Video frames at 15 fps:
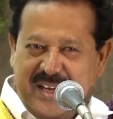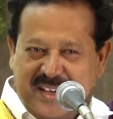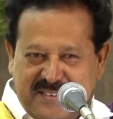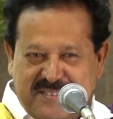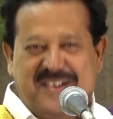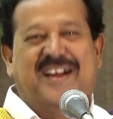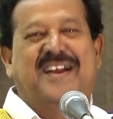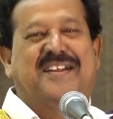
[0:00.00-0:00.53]

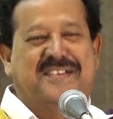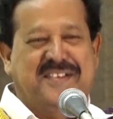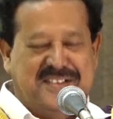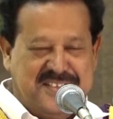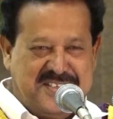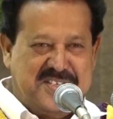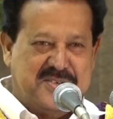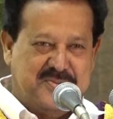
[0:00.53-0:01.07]
acknowledge
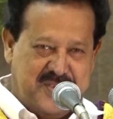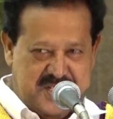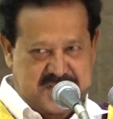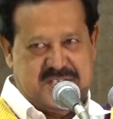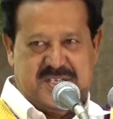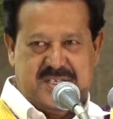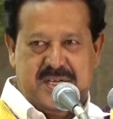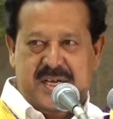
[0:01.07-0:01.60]
these
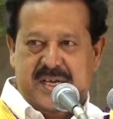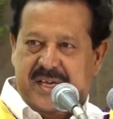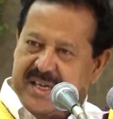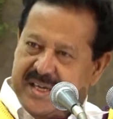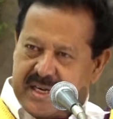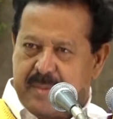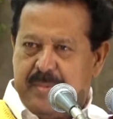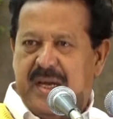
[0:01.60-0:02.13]
words.
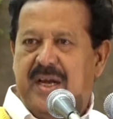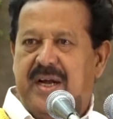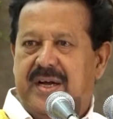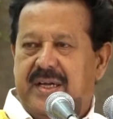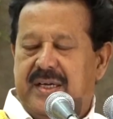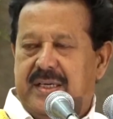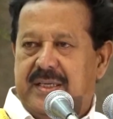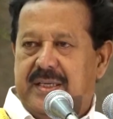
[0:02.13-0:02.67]
In Tamil
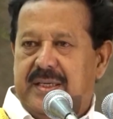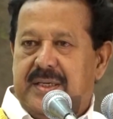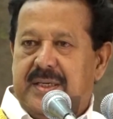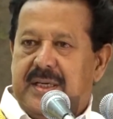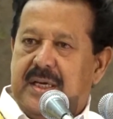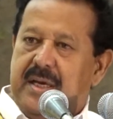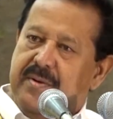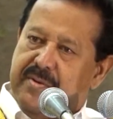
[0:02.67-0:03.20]
Nadu,
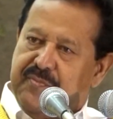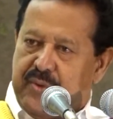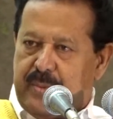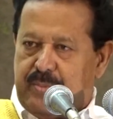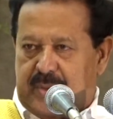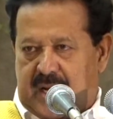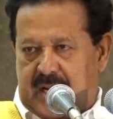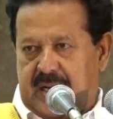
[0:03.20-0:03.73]
even
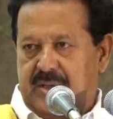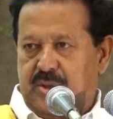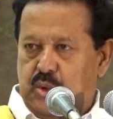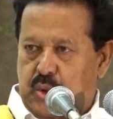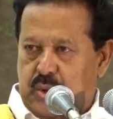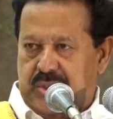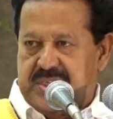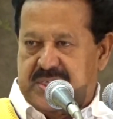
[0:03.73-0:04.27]
from
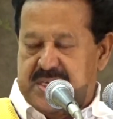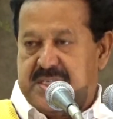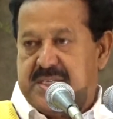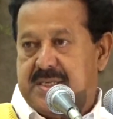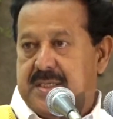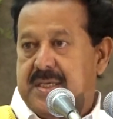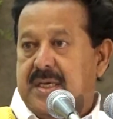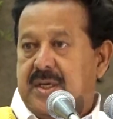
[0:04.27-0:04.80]

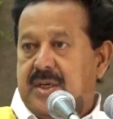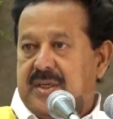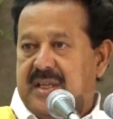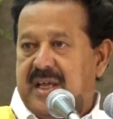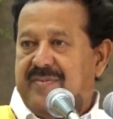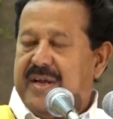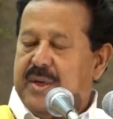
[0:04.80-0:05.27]
non-languages, there